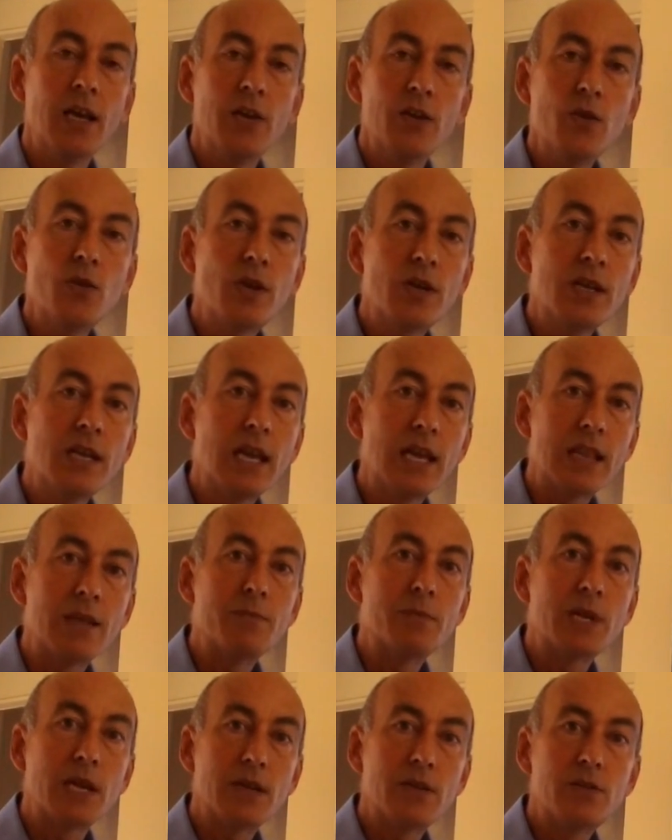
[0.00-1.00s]
you can get
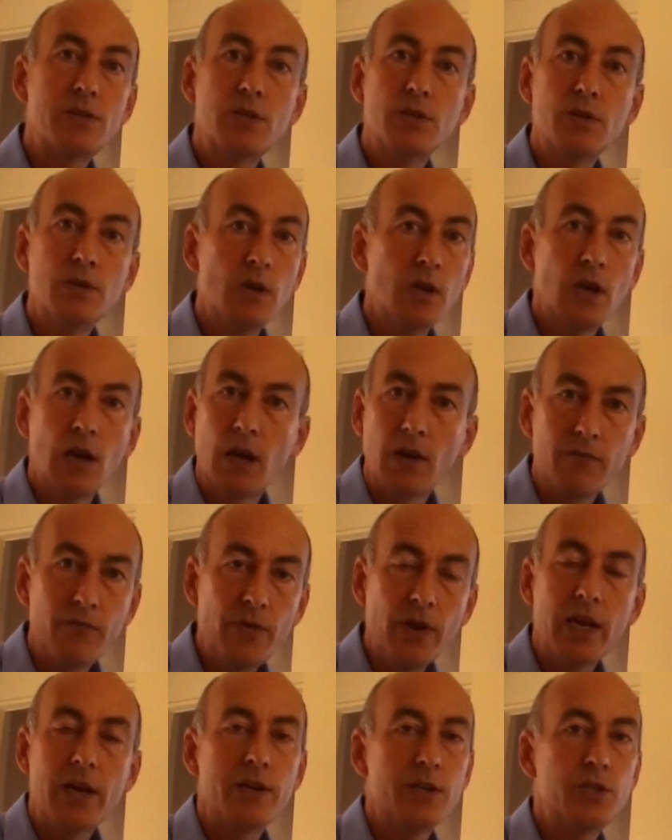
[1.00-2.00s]
them down to a
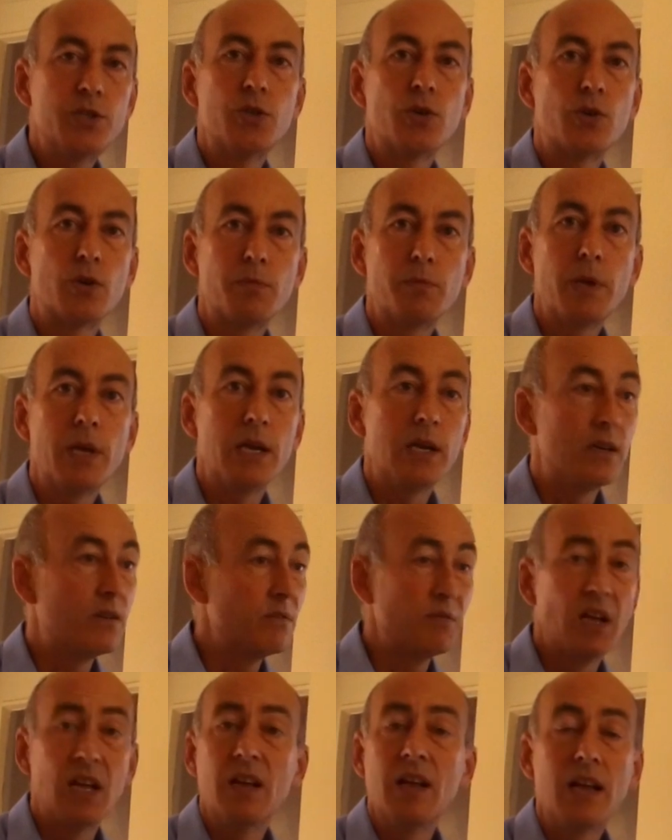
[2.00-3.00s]
very short period.
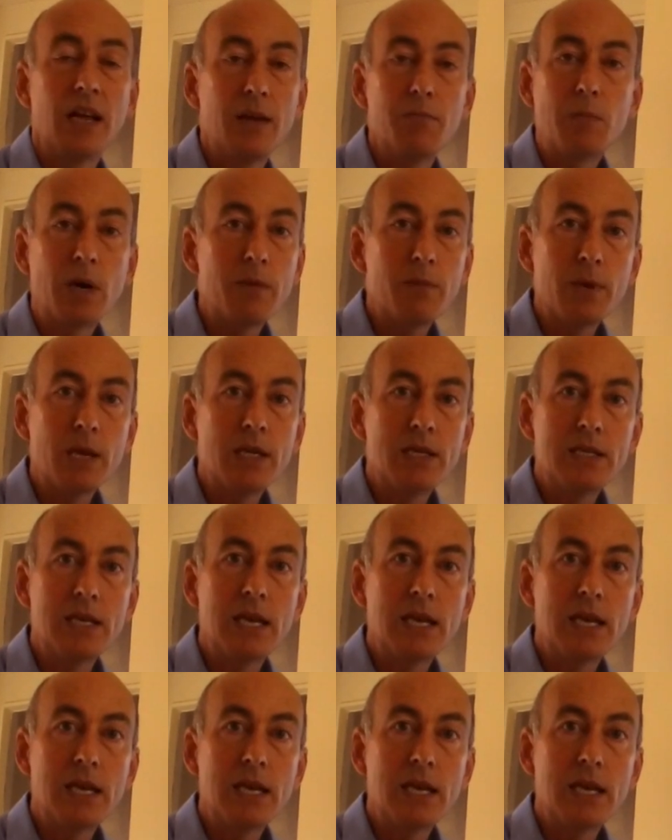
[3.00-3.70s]
It might be a